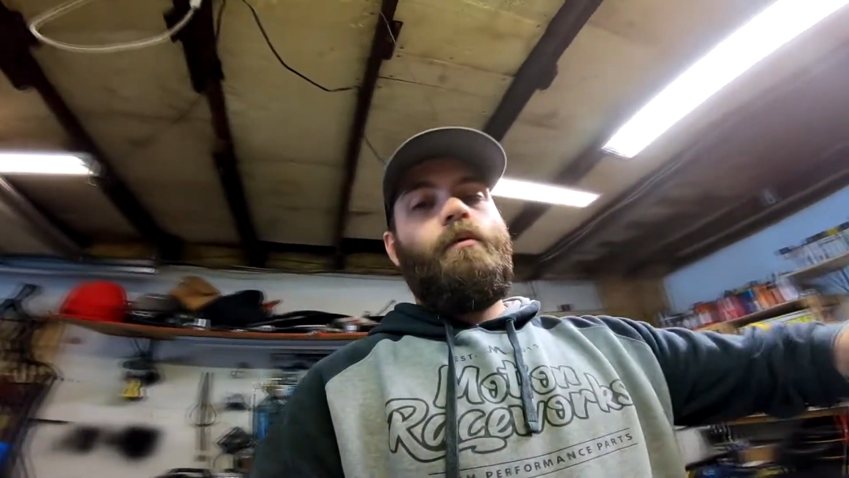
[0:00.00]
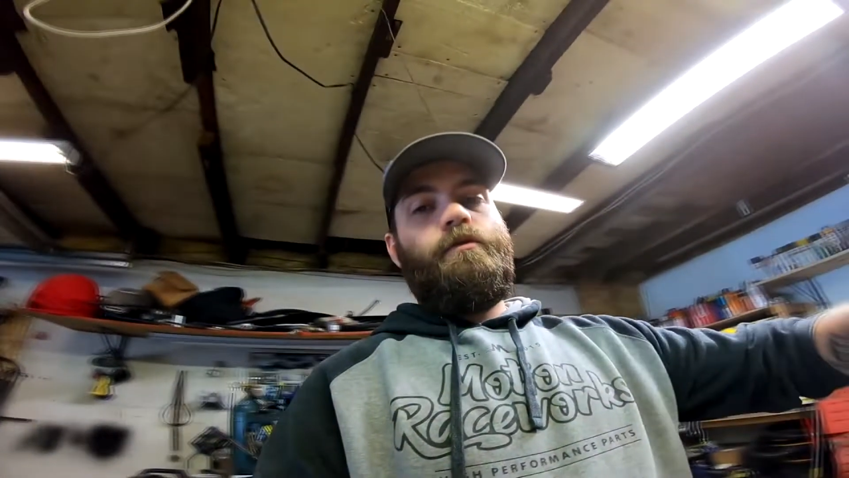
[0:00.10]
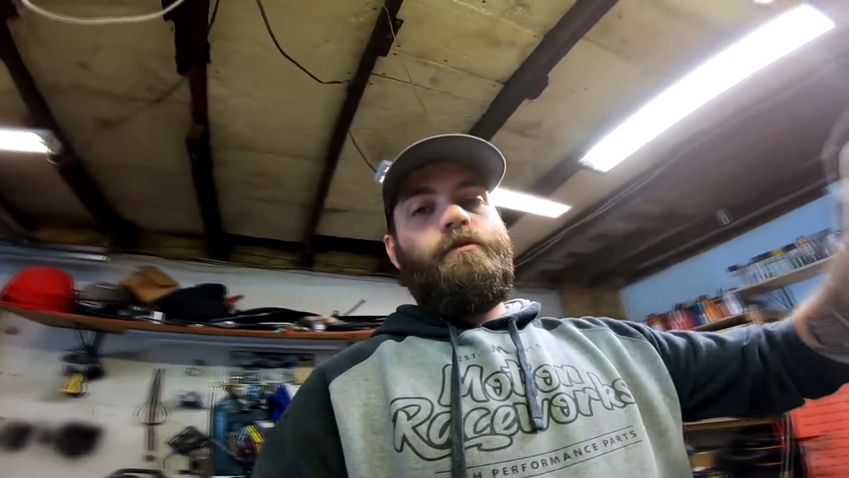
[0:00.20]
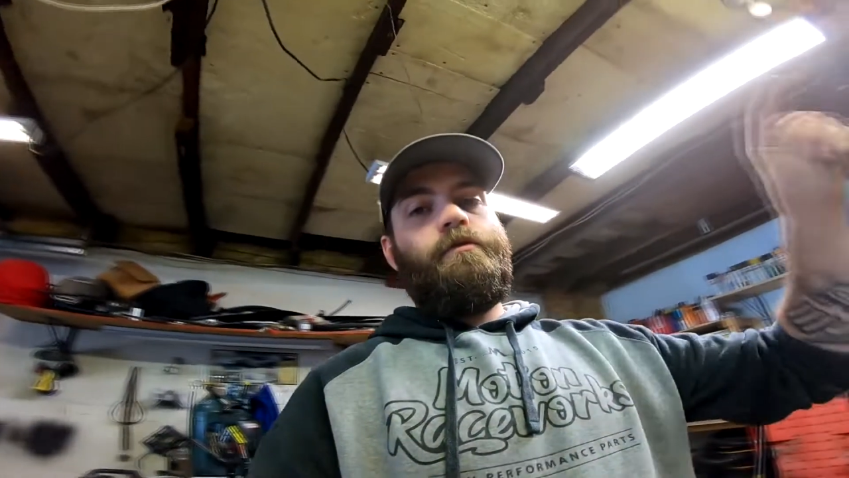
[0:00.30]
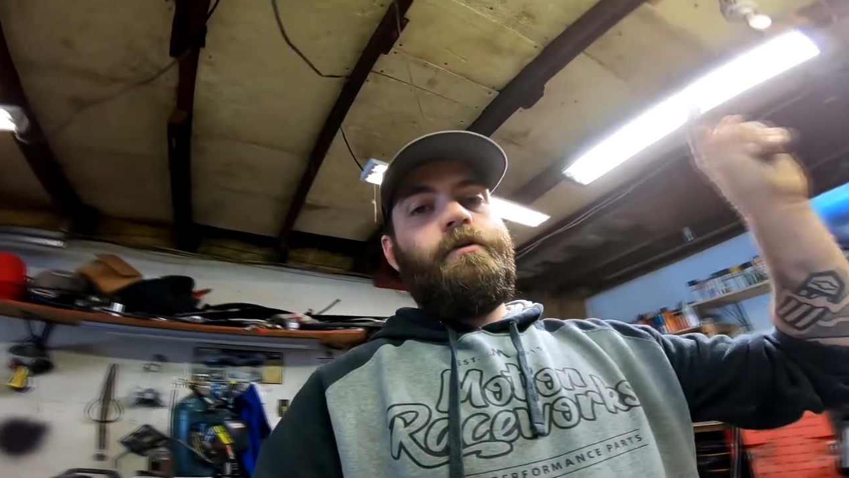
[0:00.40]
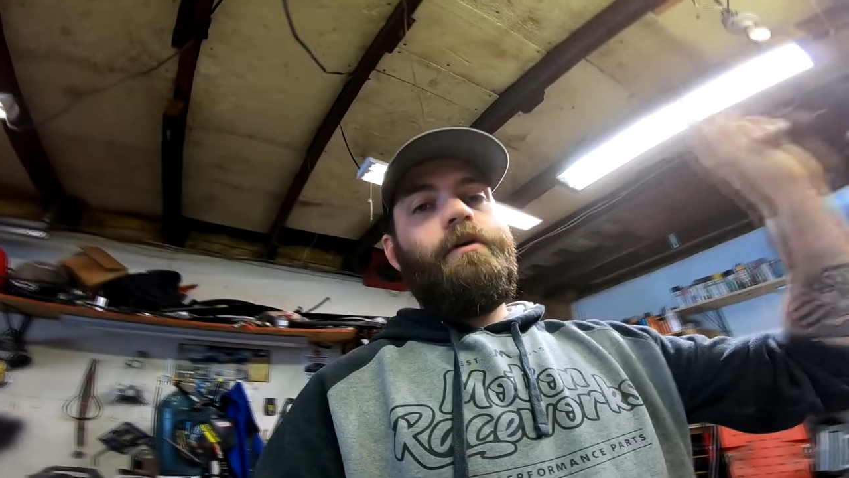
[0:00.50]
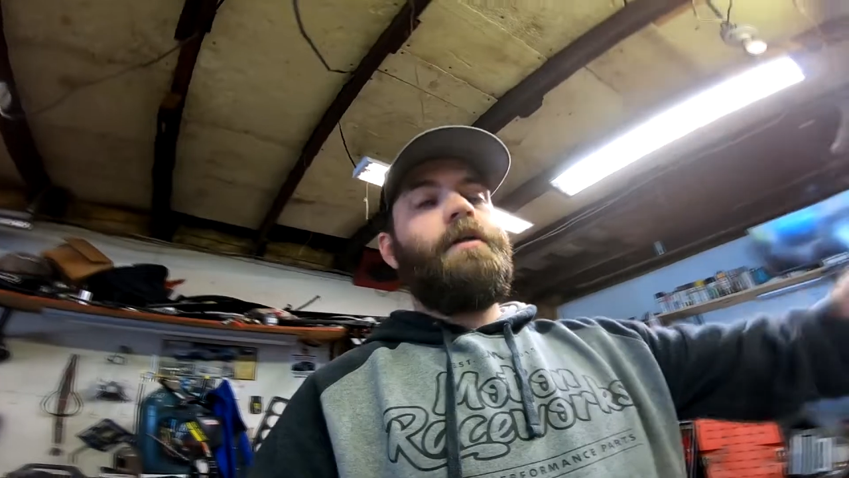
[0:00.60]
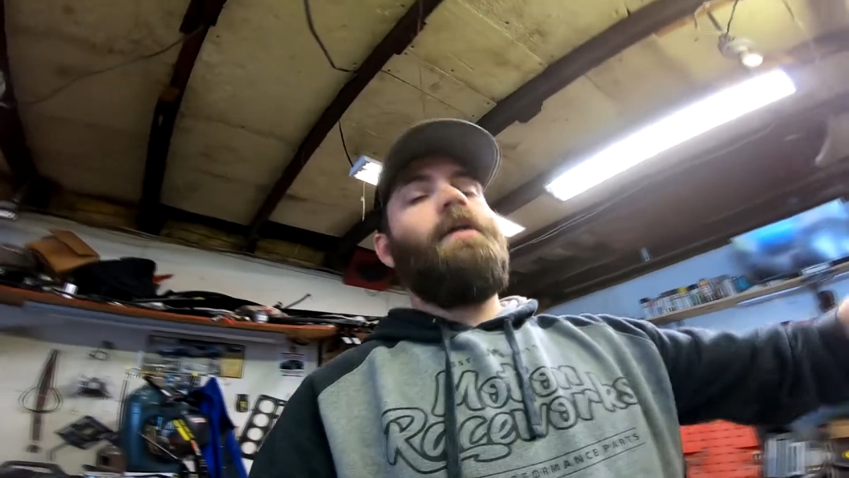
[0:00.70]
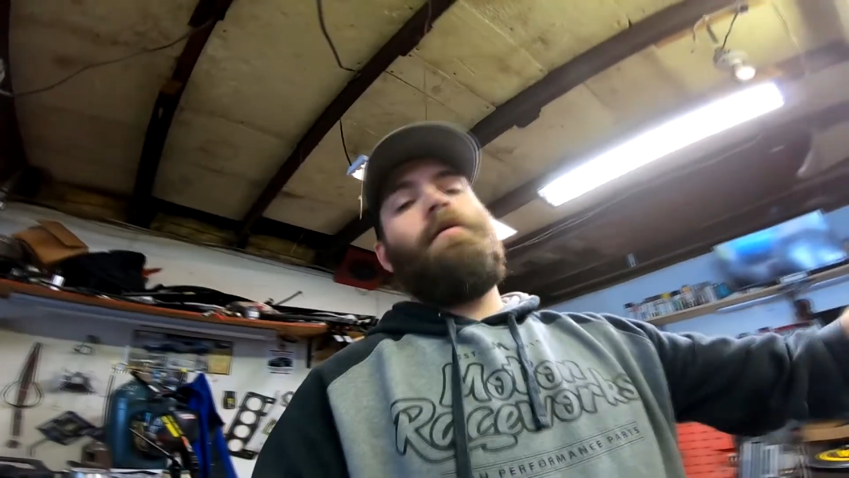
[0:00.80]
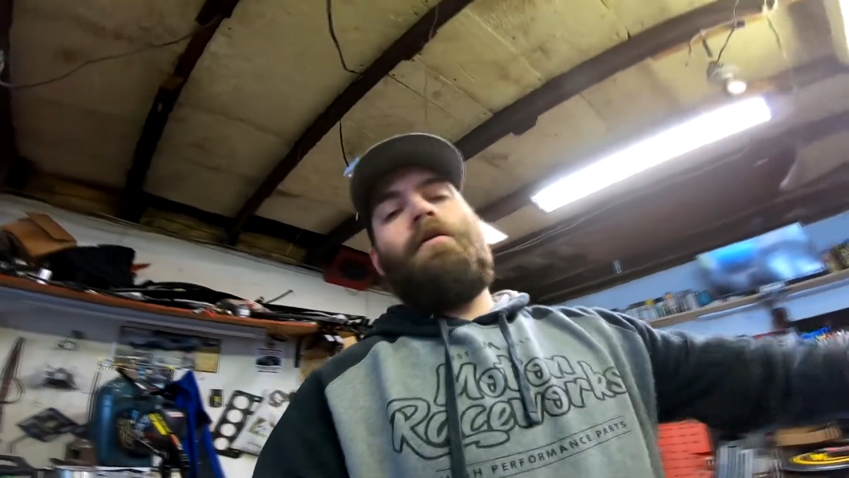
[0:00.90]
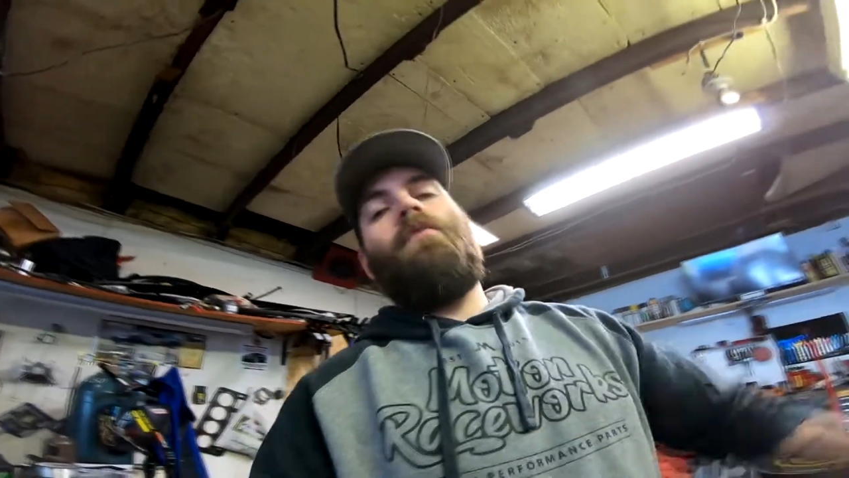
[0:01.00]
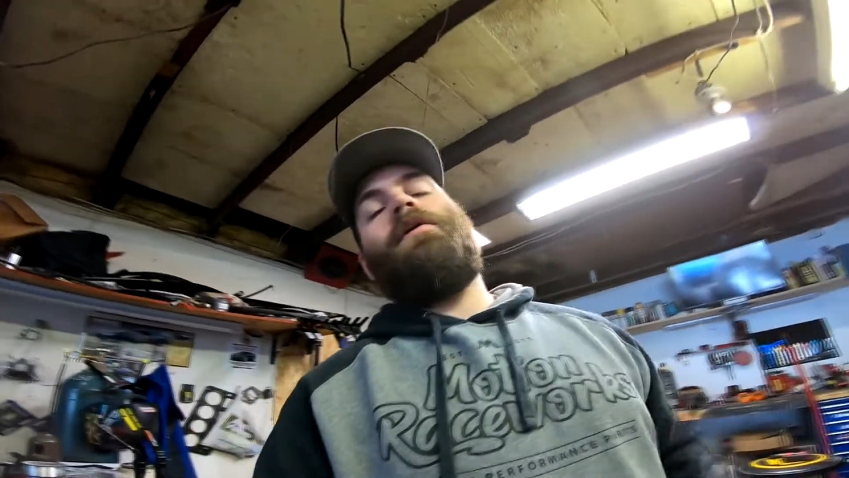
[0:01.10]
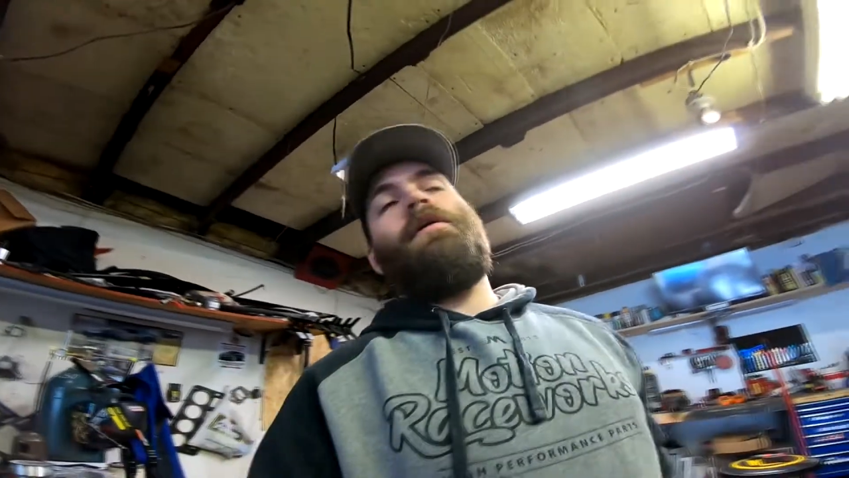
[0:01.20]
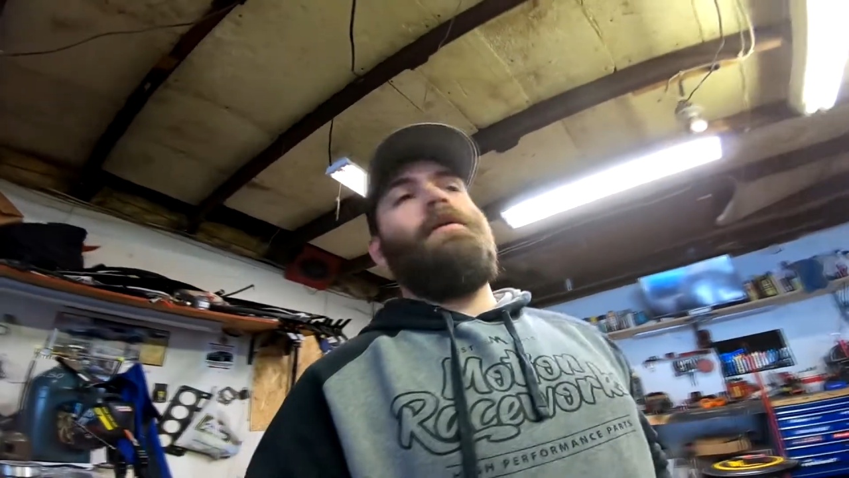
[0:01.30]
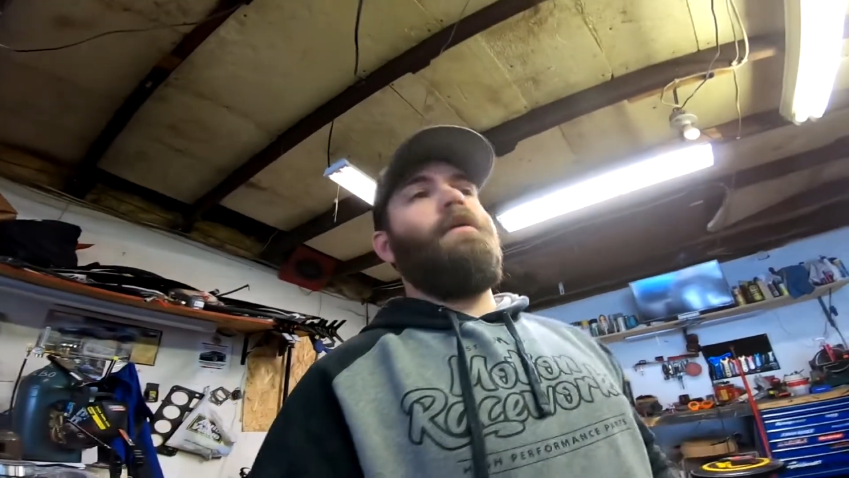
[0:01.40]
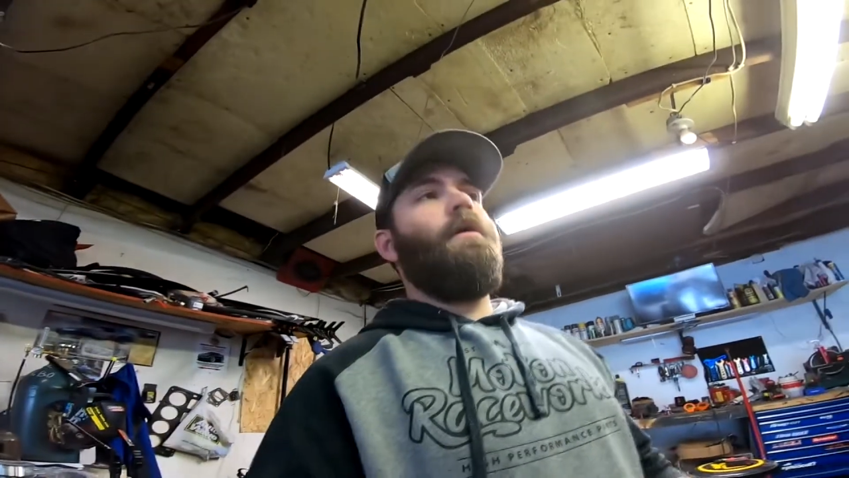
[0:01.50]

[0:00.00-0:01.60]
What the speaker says: which is gonna get going again.